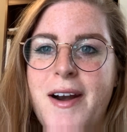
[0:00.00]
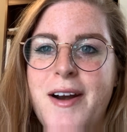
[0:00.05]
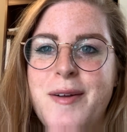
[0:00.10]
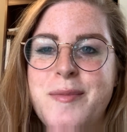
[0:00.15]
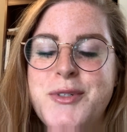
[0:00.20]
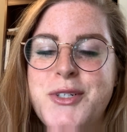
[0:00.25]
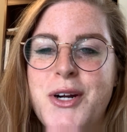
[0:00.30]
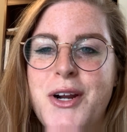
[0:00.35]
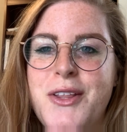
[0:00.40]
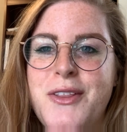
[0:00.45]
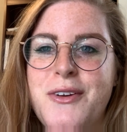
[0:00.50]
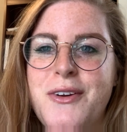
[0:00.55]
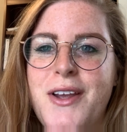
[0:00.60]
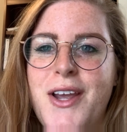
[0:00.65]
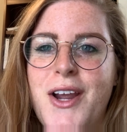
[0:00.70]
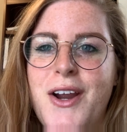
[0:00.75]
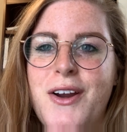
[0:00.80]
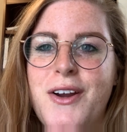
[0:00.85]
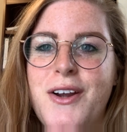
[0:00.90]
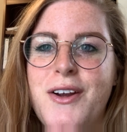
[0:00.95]
I'm sure other
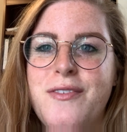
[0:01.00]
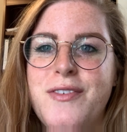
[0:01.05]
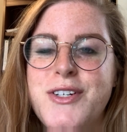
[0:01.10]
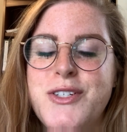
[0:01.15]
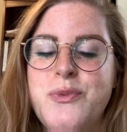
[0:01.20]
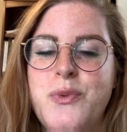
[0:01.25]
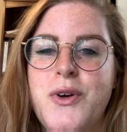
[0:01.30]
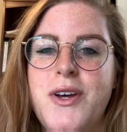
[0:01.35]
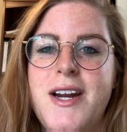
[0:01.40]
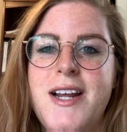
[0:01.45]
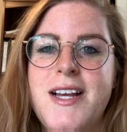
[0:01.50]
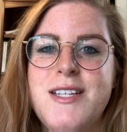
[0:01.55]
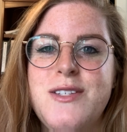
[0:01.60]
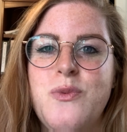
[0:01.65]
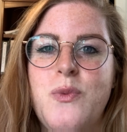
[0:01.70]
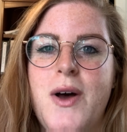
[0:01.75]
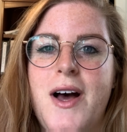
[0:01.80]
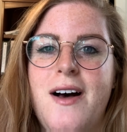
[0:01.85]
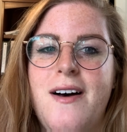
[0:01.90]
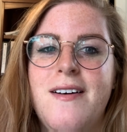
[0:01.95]
caregivers would as
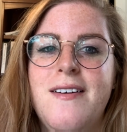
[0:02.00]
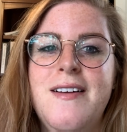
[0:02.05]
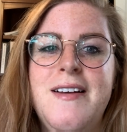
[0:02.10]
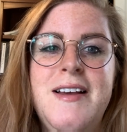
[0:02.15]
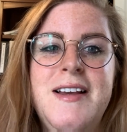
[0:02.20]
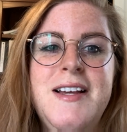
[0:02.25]
well.